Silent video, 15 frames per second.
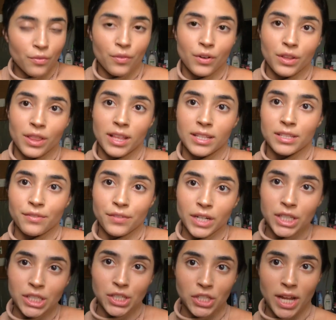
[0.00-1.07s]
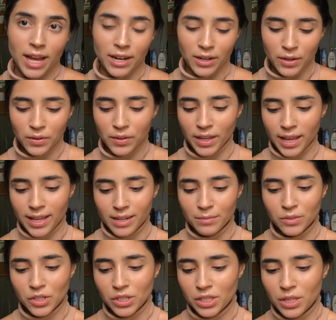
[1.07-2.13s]
for this first shadow, and
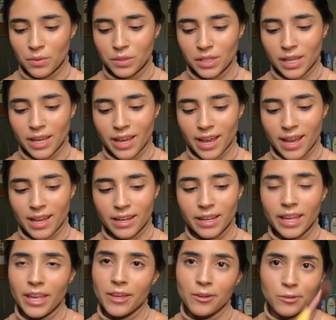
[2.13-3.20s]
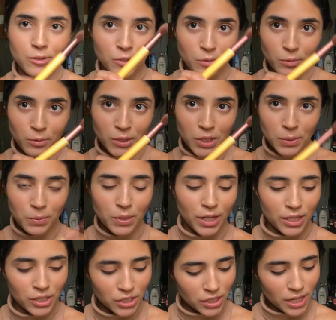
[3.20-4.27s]
I'm just using an Eco Tools
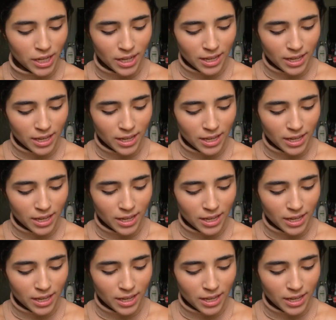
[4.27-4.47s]
brush.